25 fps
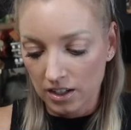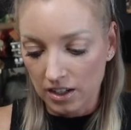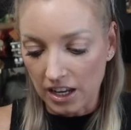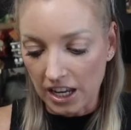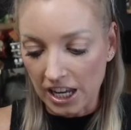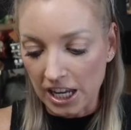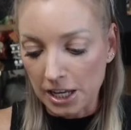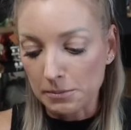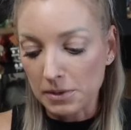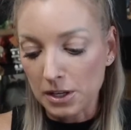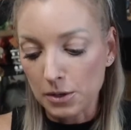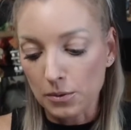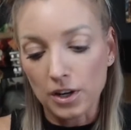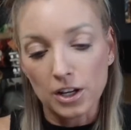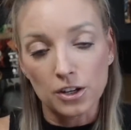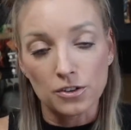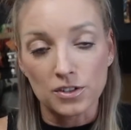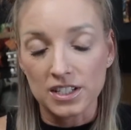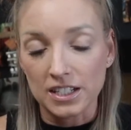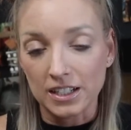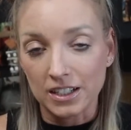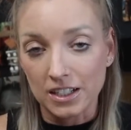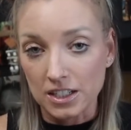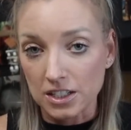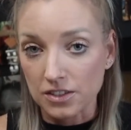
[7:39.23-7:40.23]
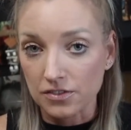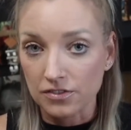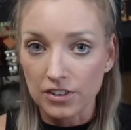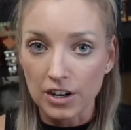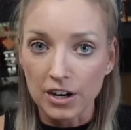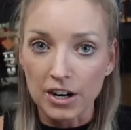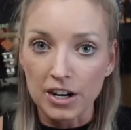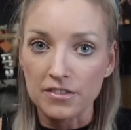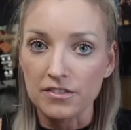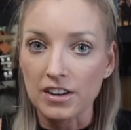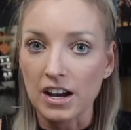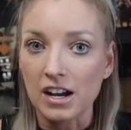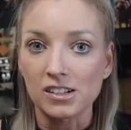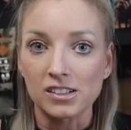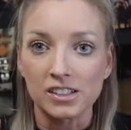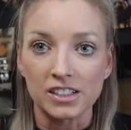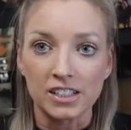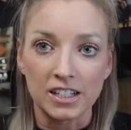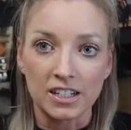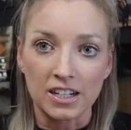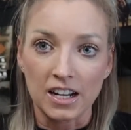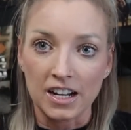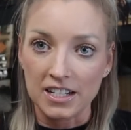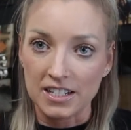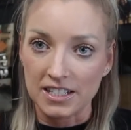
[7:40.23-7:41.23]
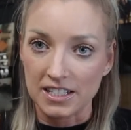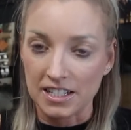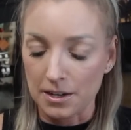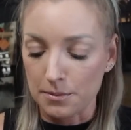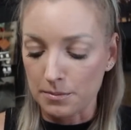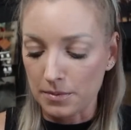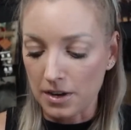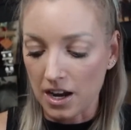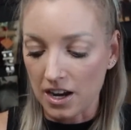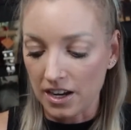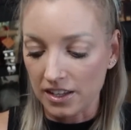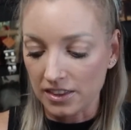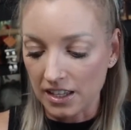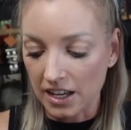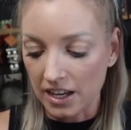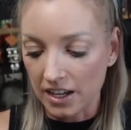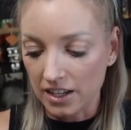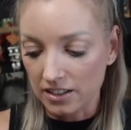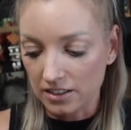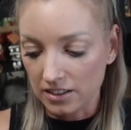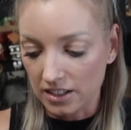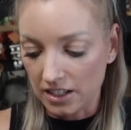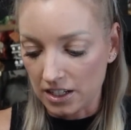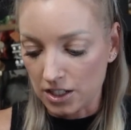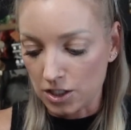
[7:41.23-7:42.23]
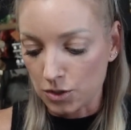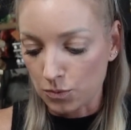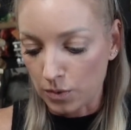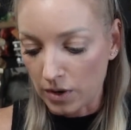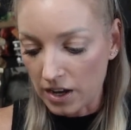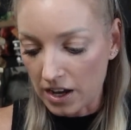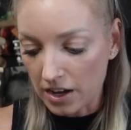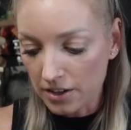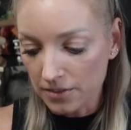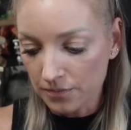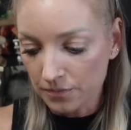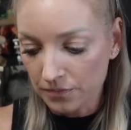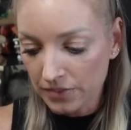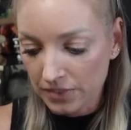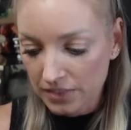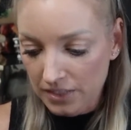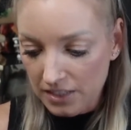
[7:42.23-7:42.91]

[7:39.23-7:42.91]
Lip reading: Amy, what you say is very valid, and I stand behind that as well.